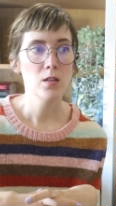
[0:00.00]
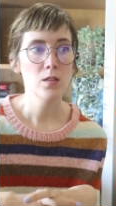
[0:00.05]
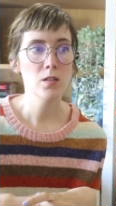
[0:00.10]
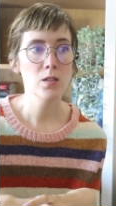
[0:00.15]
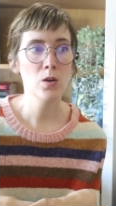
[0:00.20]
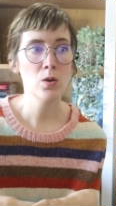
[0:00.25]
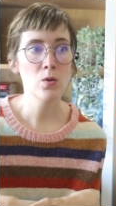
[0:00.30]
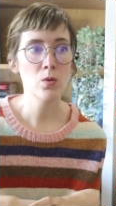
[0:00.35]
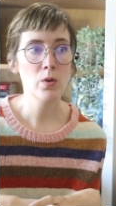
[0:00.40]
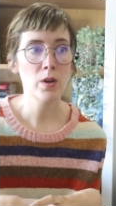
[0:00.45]

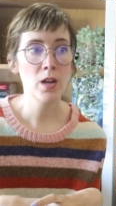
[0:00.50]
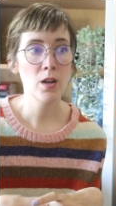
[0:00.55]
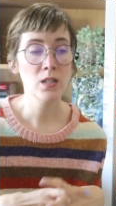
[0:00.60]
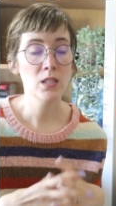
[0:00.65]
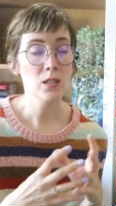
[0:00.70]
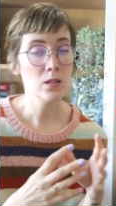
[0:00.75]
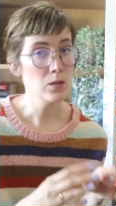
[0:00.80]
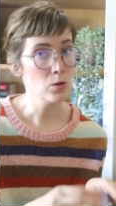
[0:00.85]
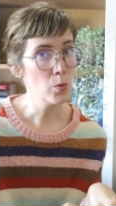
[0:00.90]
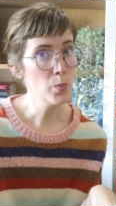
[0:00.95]
So
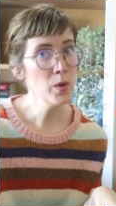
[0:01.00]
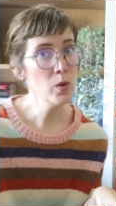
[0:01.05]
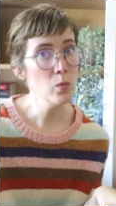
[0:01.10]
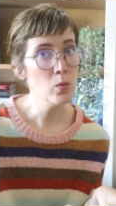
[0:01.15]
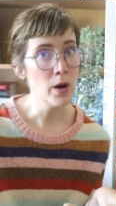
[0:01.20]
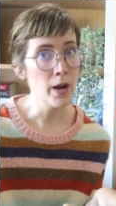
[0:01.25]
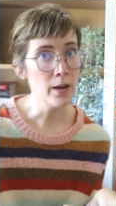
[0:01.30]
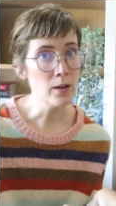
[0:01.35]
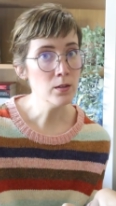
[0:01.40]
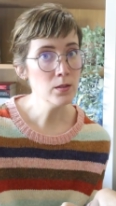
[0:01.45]
it's a little
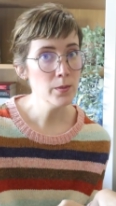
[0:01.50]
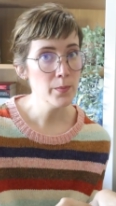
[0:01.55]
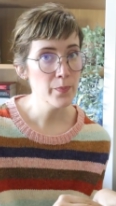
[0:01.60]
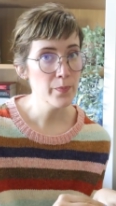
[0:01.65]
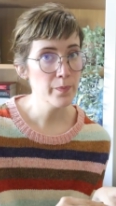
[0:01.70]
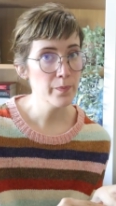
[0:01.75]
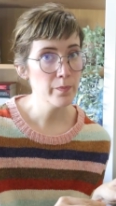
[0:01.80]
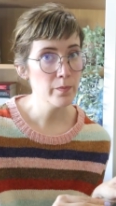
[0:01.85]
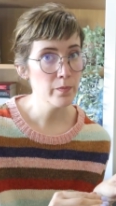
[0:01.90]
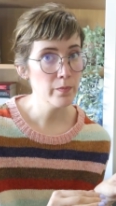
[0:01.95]
bit wild
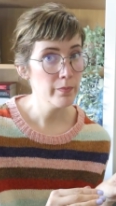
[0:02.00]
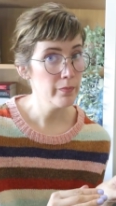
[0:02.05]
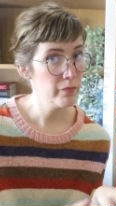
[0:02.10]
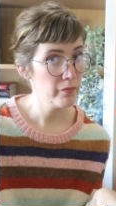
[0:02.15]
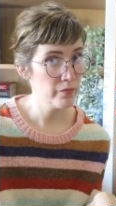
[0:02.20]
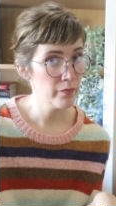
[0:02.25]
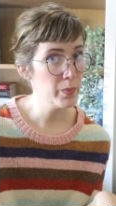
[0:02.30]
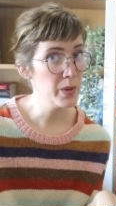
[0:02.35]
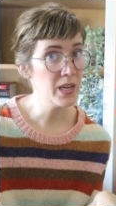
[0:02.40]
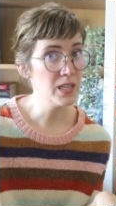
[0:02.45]

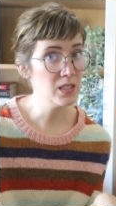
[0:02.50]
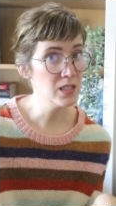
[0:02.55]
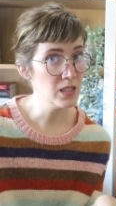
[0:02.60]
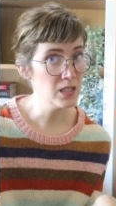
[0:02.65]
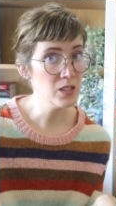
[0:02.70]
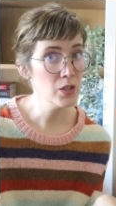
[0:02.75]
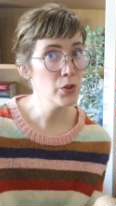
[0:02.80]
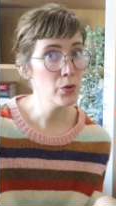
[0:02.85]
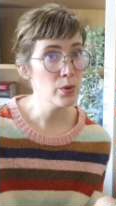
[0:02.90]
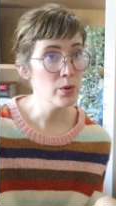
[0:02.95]
because
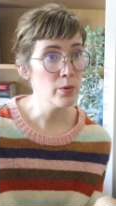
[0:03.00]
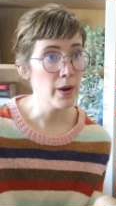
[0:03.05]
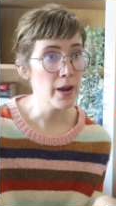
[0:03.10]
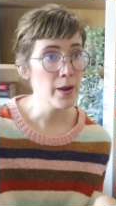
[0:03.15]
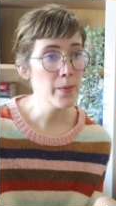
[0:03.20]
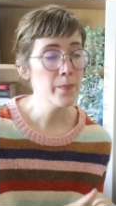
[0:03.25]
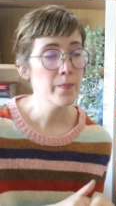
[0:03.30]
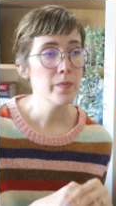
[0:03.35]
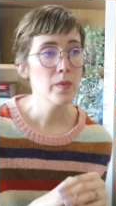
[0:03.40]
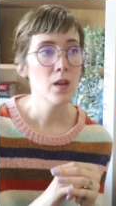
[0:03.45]
it is a
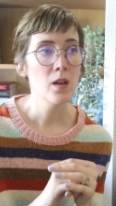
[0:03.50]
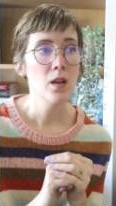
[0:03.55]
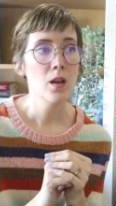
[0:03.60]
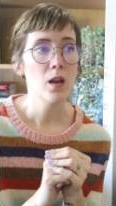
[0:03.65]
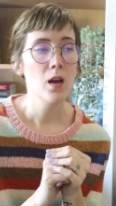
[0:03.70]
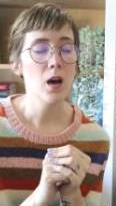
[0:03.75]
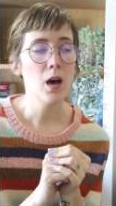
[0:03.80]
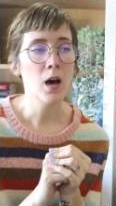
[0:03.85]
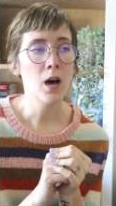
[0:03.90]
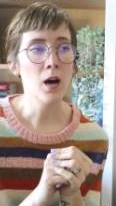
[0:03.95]
three-way,
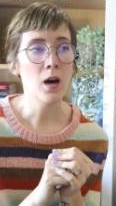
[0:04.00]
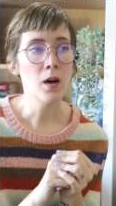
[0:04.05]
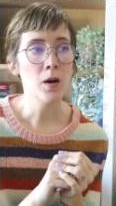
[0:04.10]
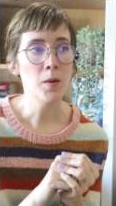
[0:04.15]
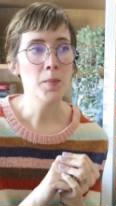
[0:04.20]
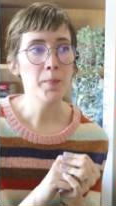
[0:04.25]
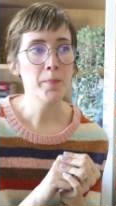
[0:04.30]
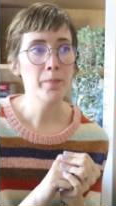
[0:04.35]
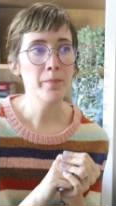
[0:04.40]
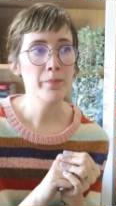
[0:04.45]

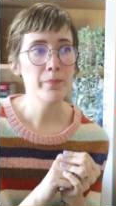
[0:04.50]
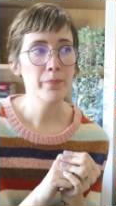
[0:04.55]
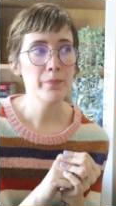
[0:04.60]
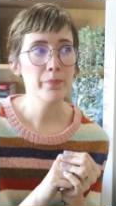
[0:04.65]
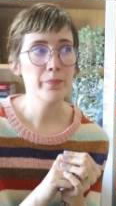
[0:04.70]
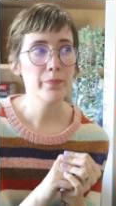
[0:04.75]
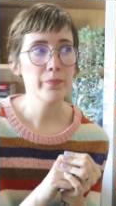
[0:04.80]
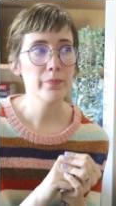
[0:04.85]
or